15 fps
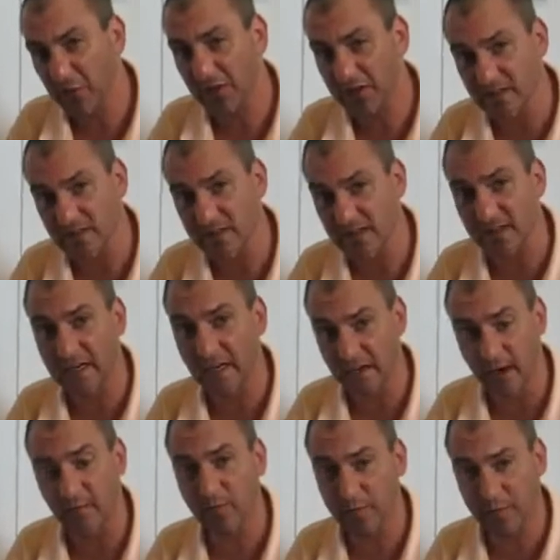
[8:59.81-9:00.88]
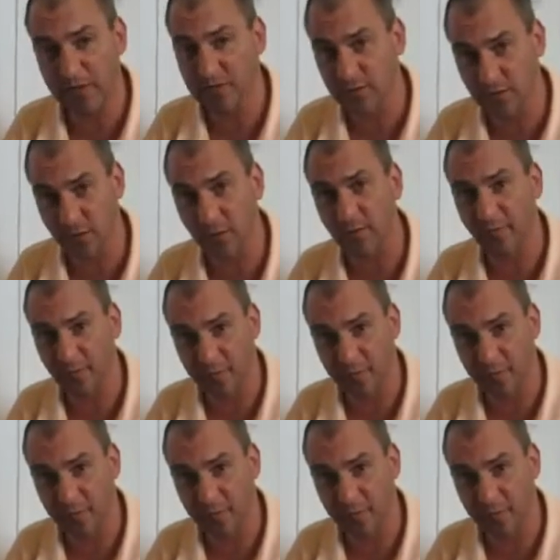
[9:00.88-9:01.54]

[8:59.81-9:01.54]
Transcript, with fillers: really sticky, and every piece of dirt